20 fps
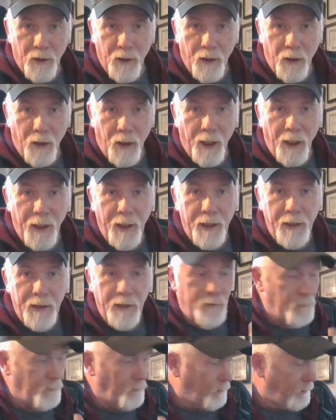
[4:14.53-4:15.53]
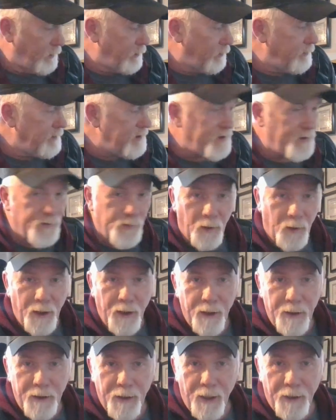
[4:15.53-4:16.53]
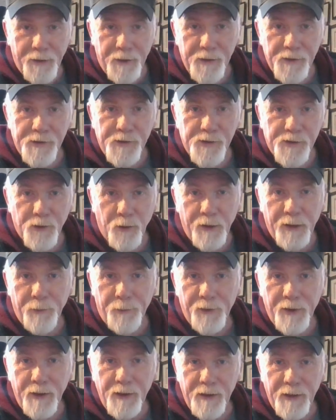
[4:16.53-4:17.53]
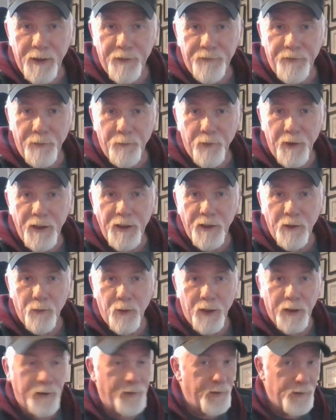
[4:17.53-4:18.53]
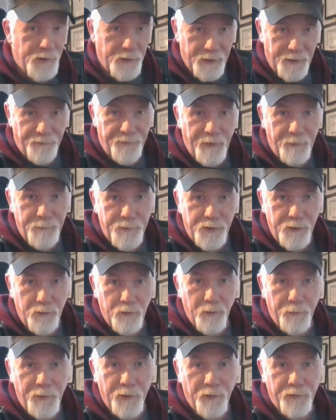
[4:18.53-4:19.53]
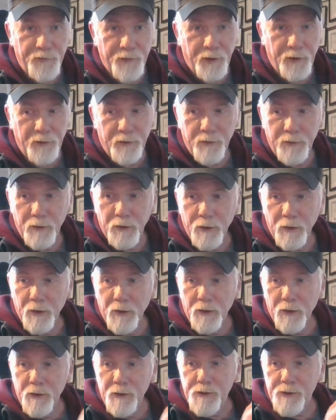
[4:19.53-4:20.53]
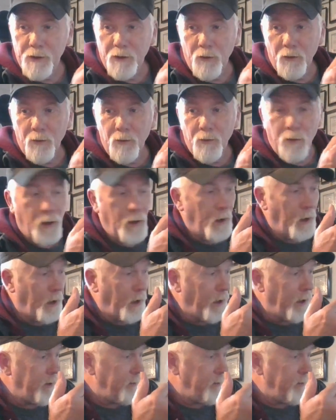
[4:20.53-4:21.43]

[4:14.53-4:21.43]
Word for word: I one of the reasons why I got this is so I could play the FM radio on it. There's an FM tuner built in. So I